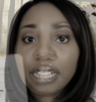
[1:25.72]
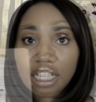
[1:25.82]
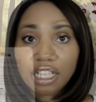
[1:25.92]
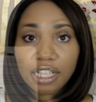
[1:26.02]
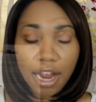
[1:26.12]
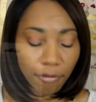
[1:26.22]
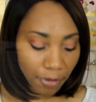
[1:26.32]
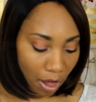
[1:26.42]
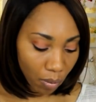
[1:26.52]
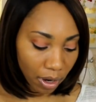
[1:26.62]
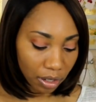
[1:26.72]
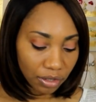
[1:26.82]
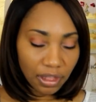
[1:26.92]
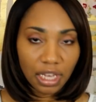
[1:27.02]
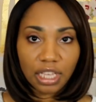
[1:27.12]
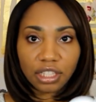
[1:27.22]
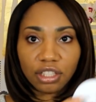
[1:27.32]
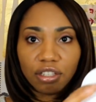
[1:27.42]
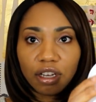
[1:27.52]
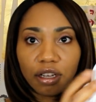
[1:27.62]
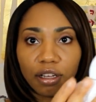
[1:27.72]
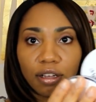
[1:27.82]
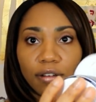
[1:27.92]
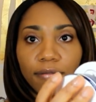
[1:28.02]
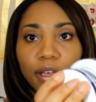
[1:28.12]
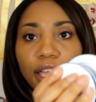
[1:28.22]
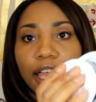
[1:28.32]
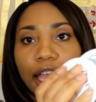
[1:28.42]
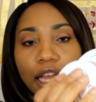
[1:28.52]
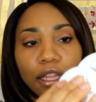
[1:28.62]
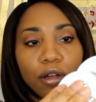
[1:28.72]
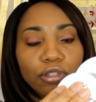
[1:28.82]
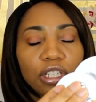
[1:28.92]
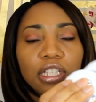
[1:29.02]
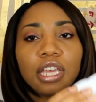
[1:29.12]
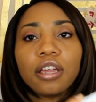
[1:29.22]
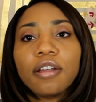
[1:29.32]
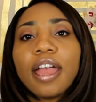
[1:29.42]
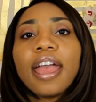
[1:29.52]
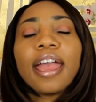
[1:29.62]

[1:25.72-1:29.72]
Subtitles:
colors. I wear these Dove hand lotions here,